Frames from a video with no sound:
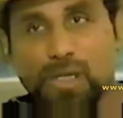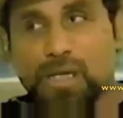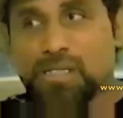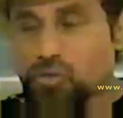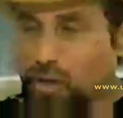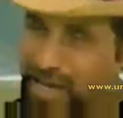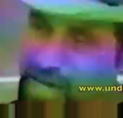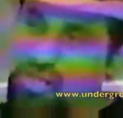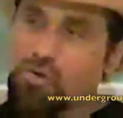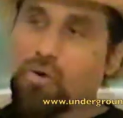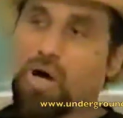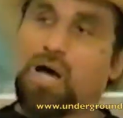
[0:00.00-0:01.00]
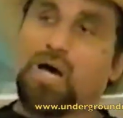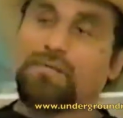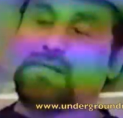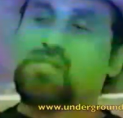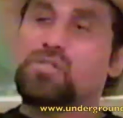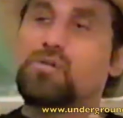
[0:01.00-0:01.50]
So here you are,
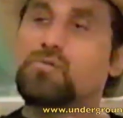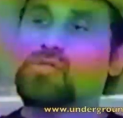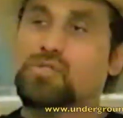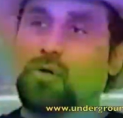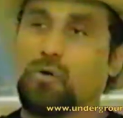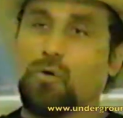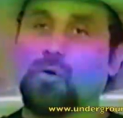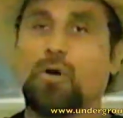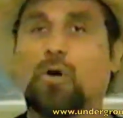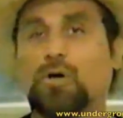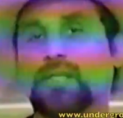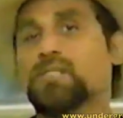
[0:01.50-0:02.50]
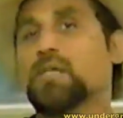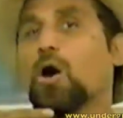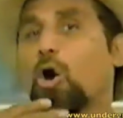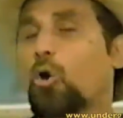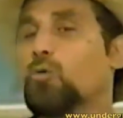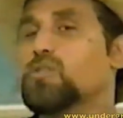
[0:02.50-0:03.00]
this new soul, or this
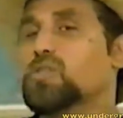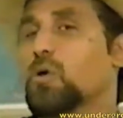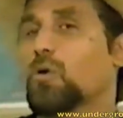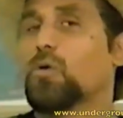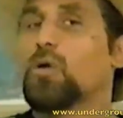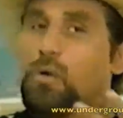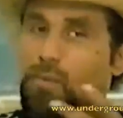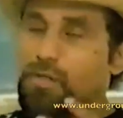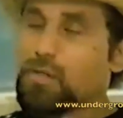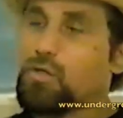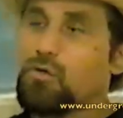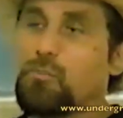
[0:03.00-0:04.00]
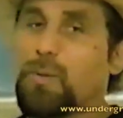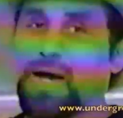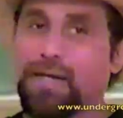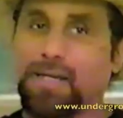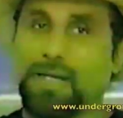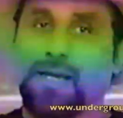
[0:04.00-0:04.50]
old soul with a new
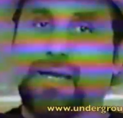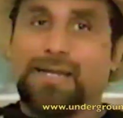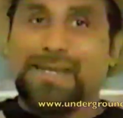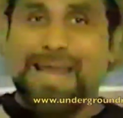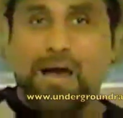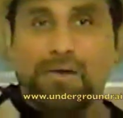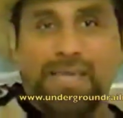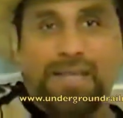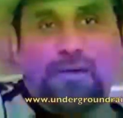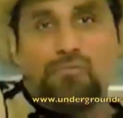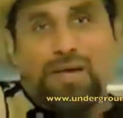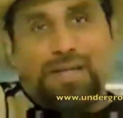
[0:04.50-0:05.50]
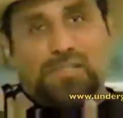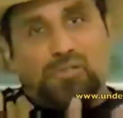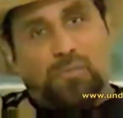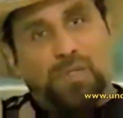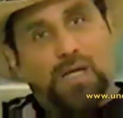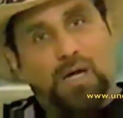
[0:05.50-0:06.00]
body, now getting ready to
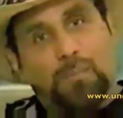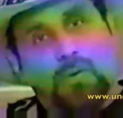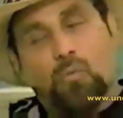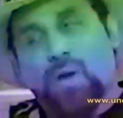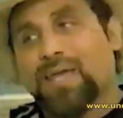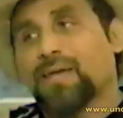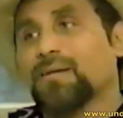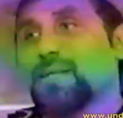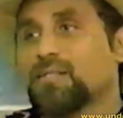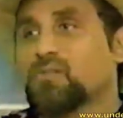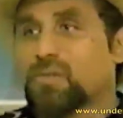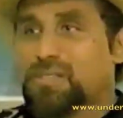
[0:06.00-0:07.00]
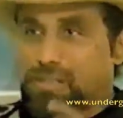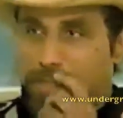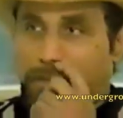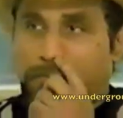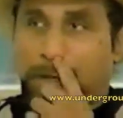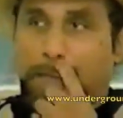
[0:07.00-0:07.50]
become awakened into
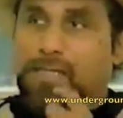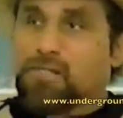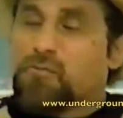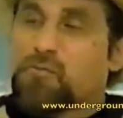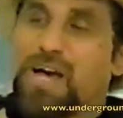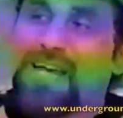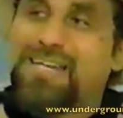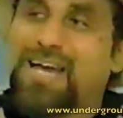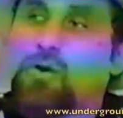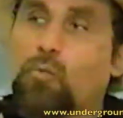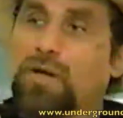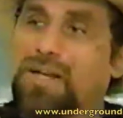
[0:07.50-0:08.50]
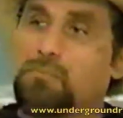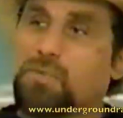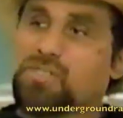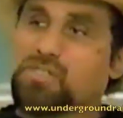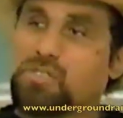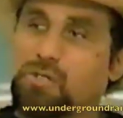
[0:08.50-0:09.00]
itself, to find out what it
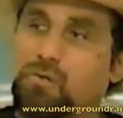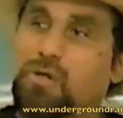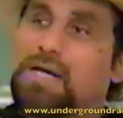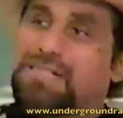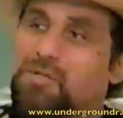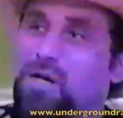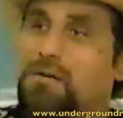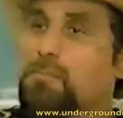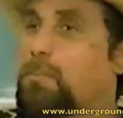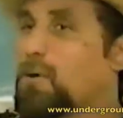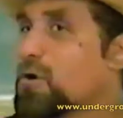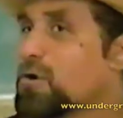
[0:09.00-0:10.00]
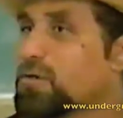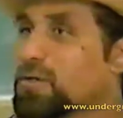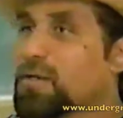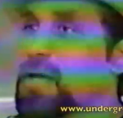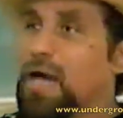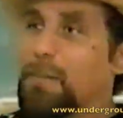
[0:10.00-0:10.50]
must do to
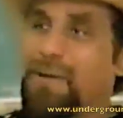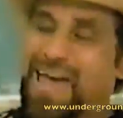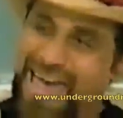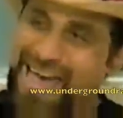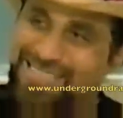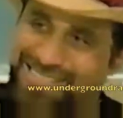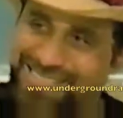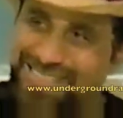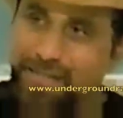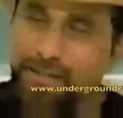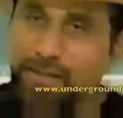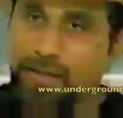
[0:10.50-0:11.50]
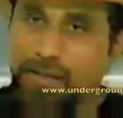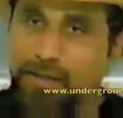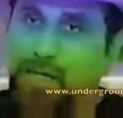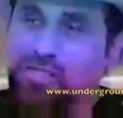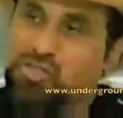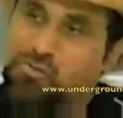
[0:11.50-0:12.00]
unburden past
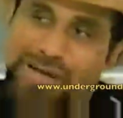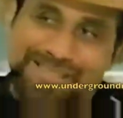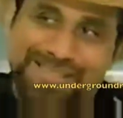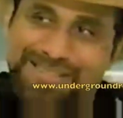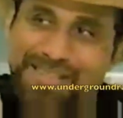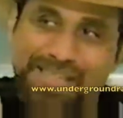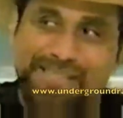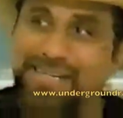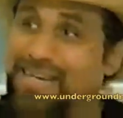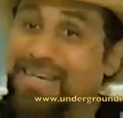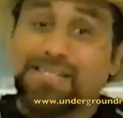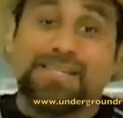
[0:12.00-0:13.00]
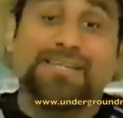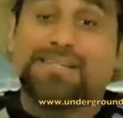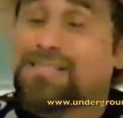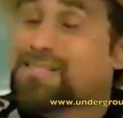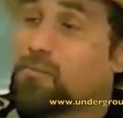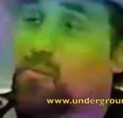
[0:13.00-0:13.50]
atrocities that it did
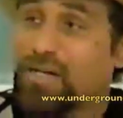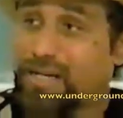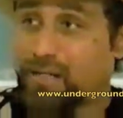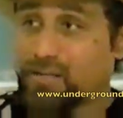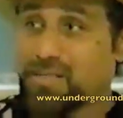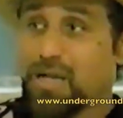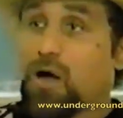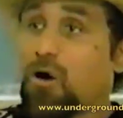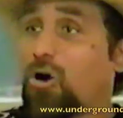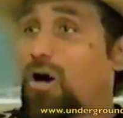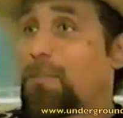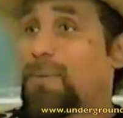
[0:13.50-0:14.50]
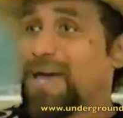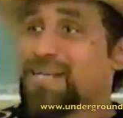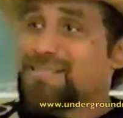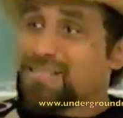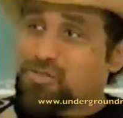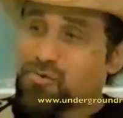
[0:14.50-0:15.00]
to someone else, or
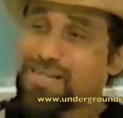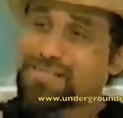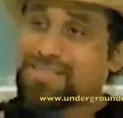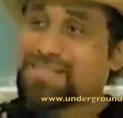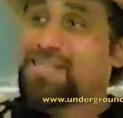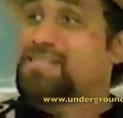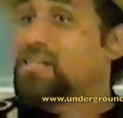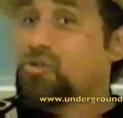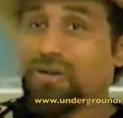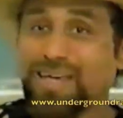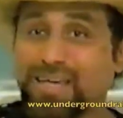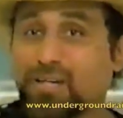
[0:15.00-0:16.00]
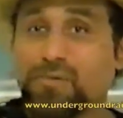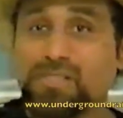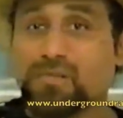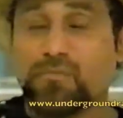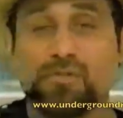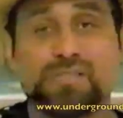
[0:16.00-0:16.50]
past atrocities in your
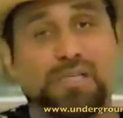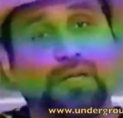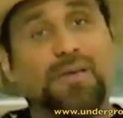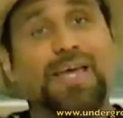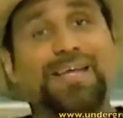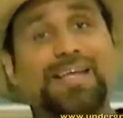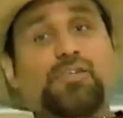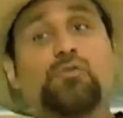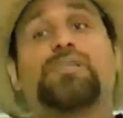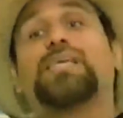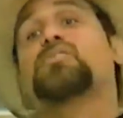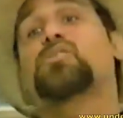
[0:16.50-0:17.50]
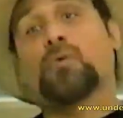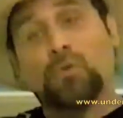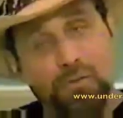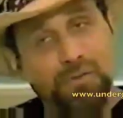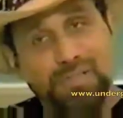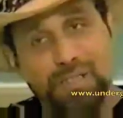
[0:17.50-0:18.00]
ignorance of yourself that you did to
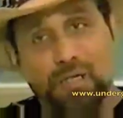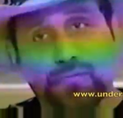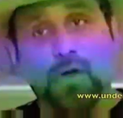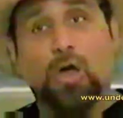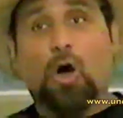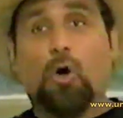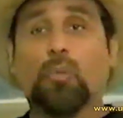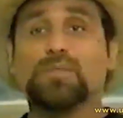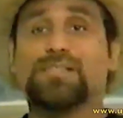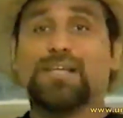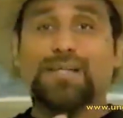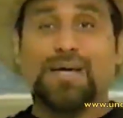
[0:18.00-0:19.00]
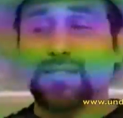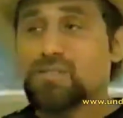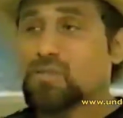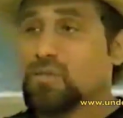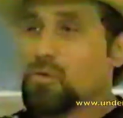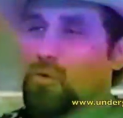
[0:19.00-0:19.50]
yourself or was done
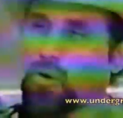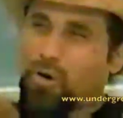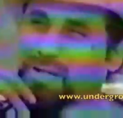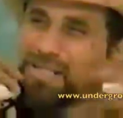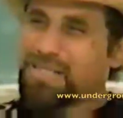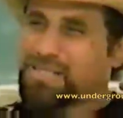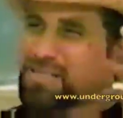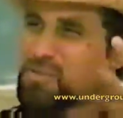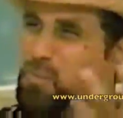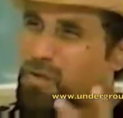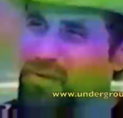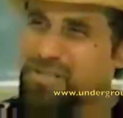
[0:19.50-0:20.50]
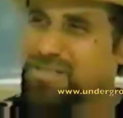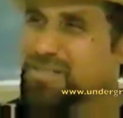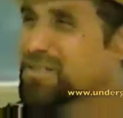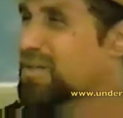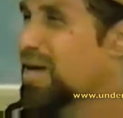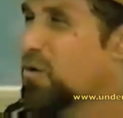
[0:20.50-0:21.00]
unto you. All of these
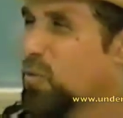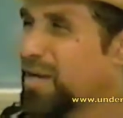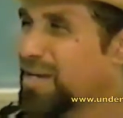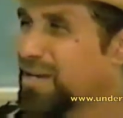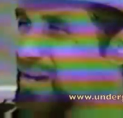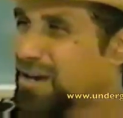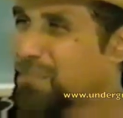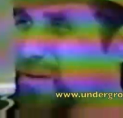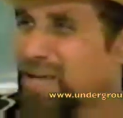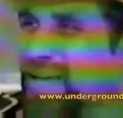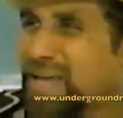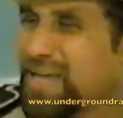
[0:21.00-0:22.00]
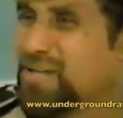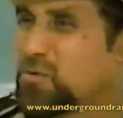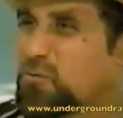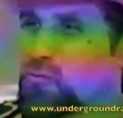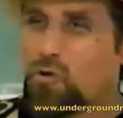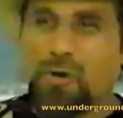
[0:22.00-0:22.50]
experiences are now waking up in the
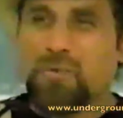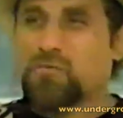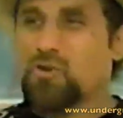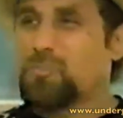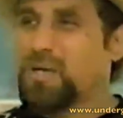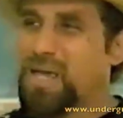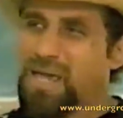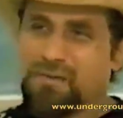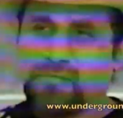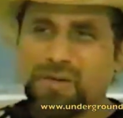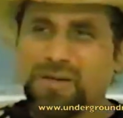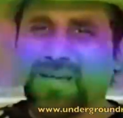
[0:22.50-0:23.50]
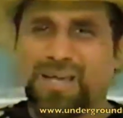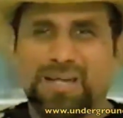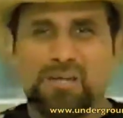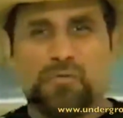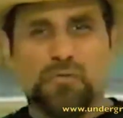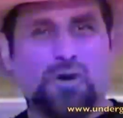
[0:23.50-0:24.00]
form of your behavior,
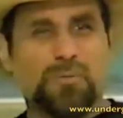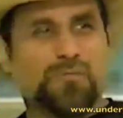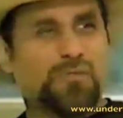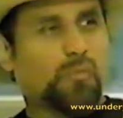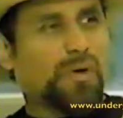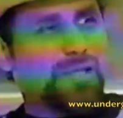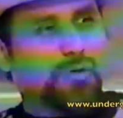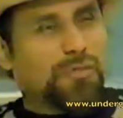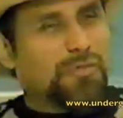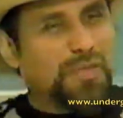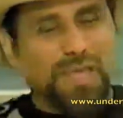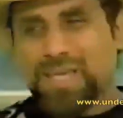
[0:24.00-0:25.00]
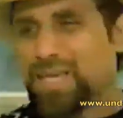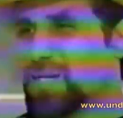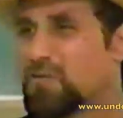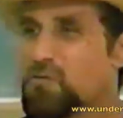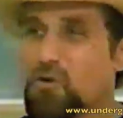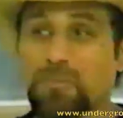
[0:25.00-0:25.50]
in the form of the way you're thinking, in
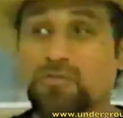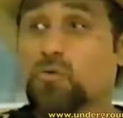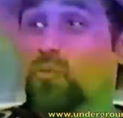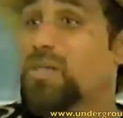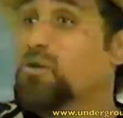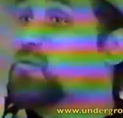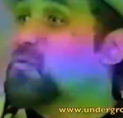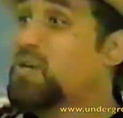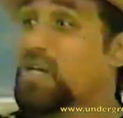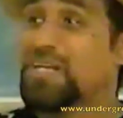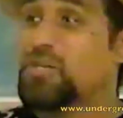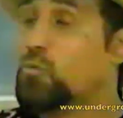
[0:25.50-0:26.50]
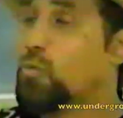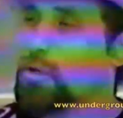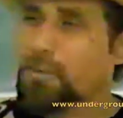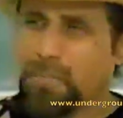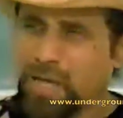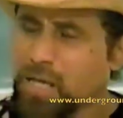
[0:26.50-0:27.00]
the form of the way you're feeling you
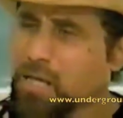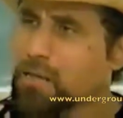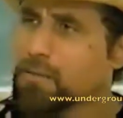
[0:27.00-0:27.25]
want to be.